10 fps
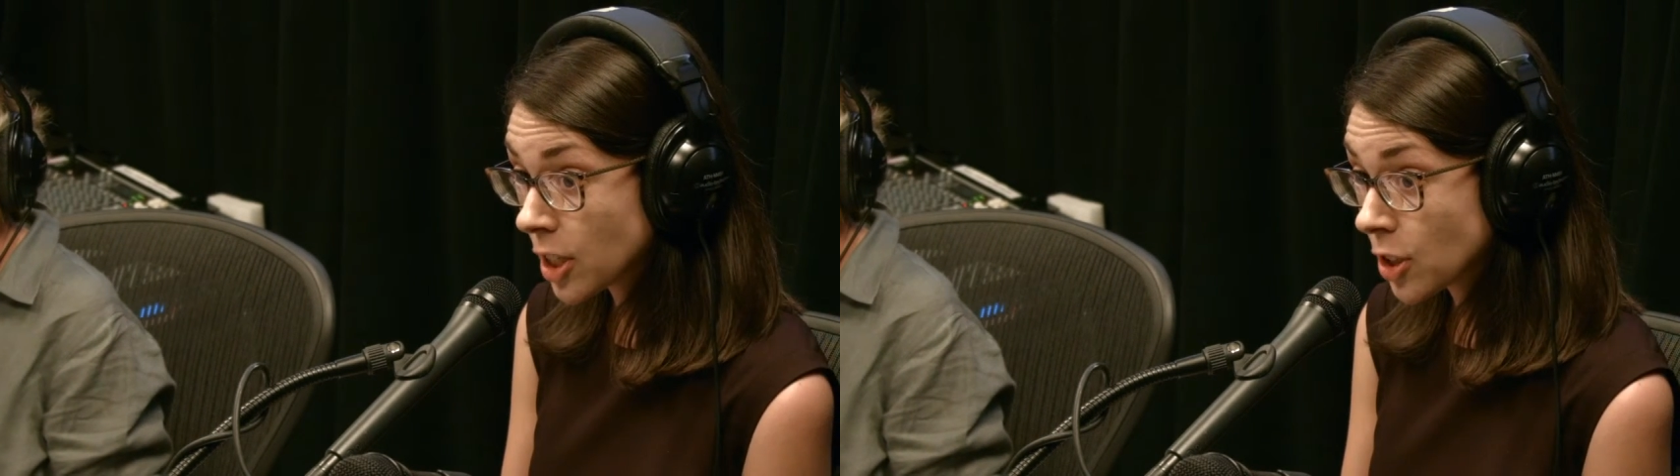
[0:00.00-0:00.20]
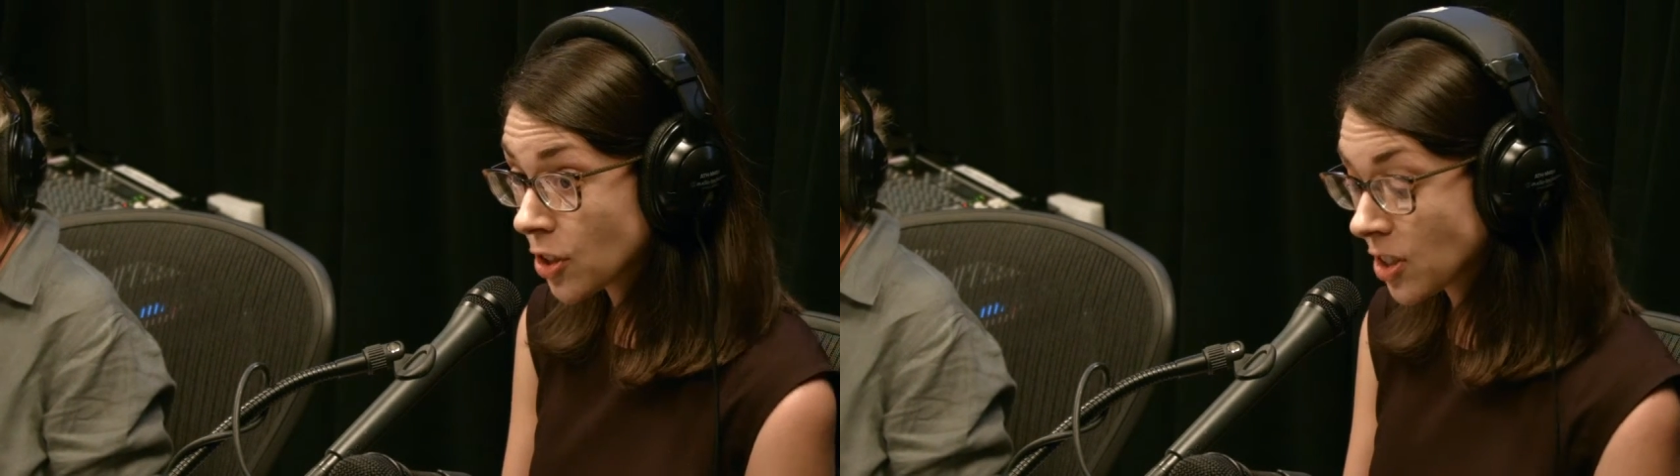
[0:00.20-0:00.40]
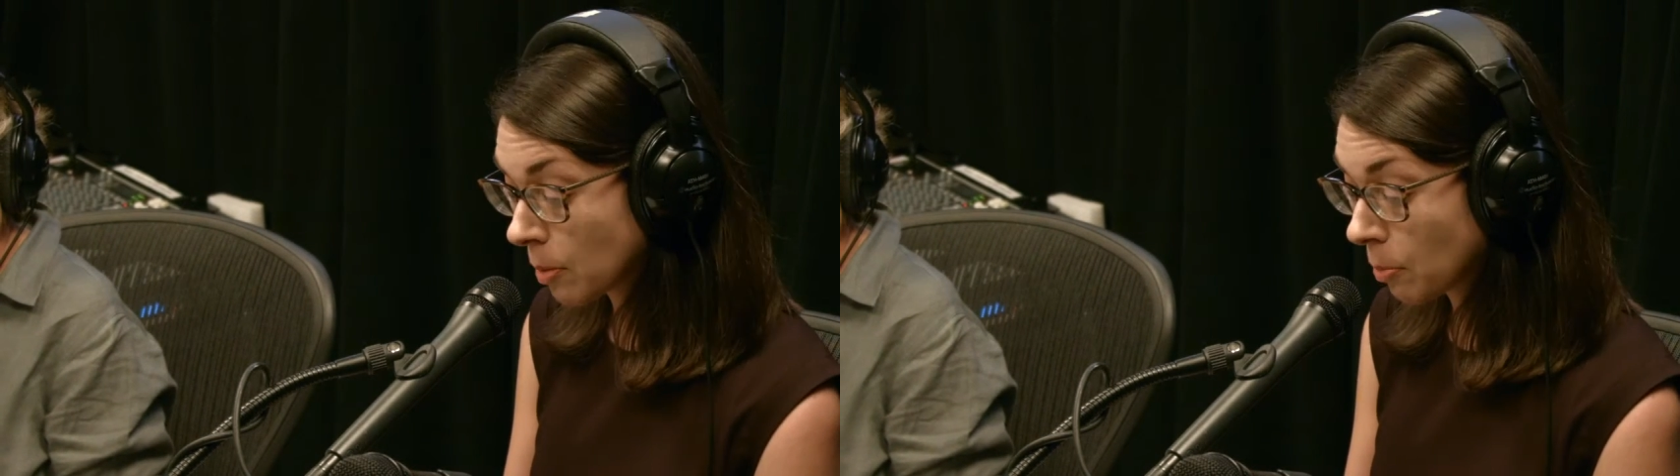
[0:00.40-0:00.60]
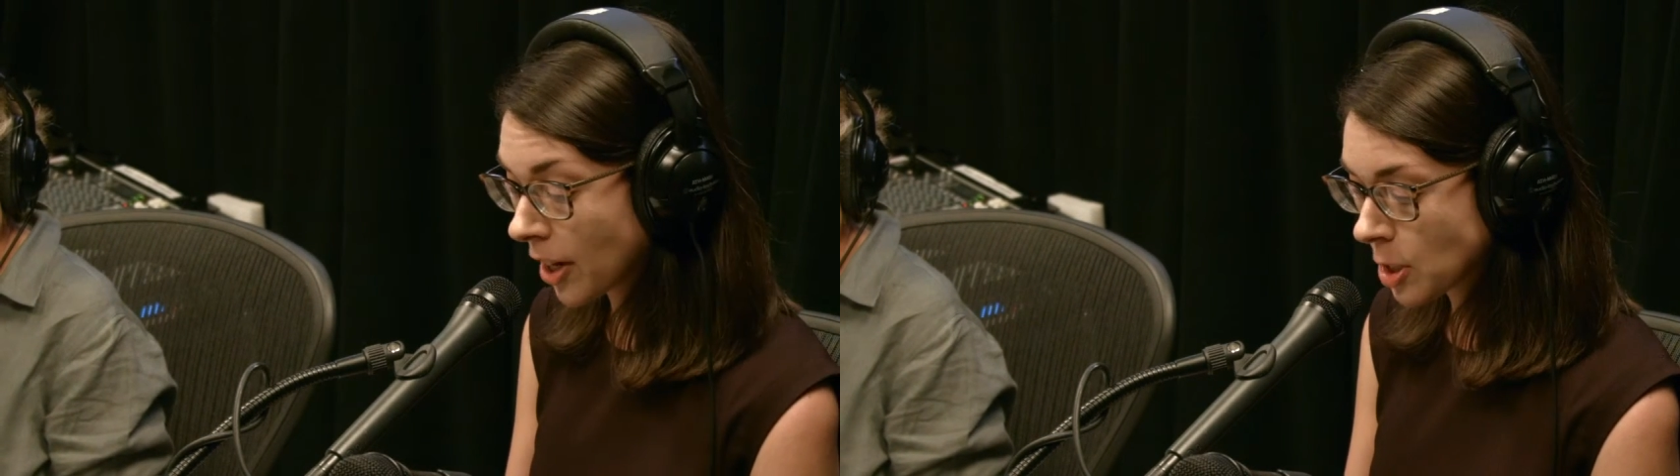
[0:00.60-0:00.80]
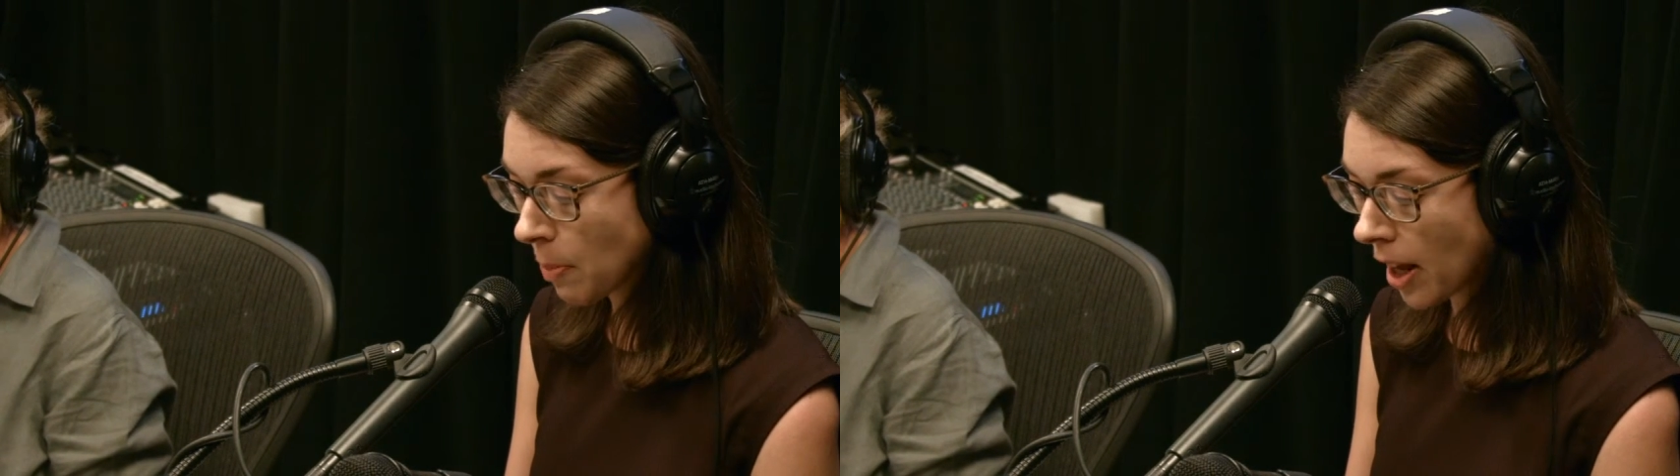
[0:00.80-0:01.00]
interesting
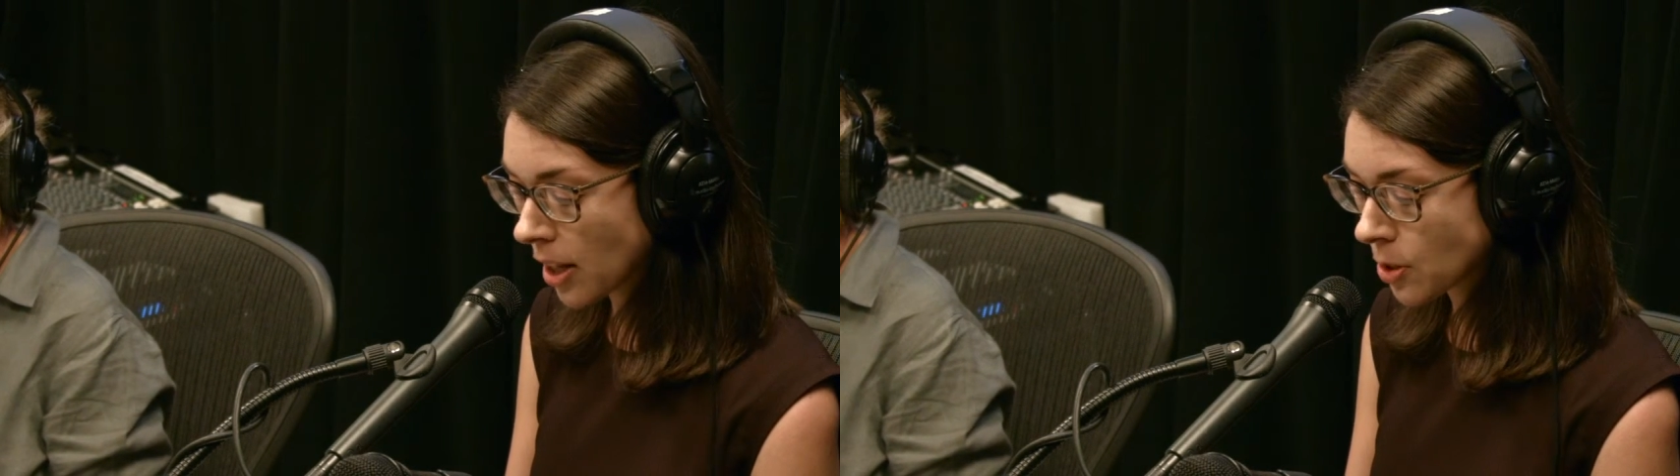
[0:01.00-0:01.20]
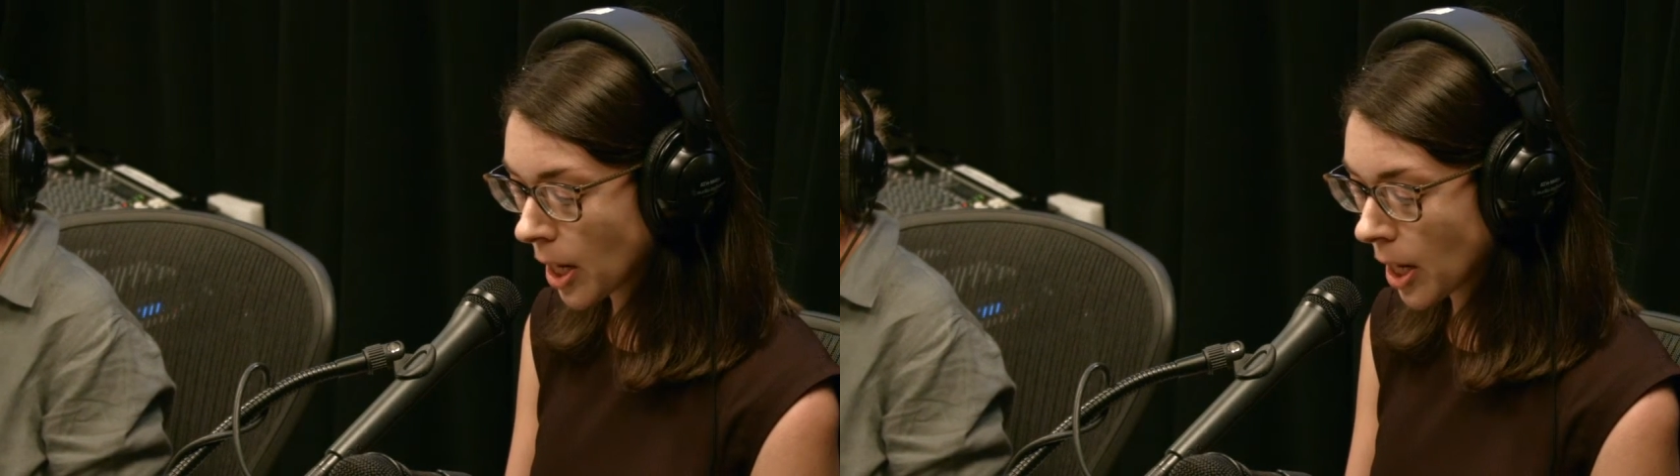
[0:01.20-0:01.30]
bright spots.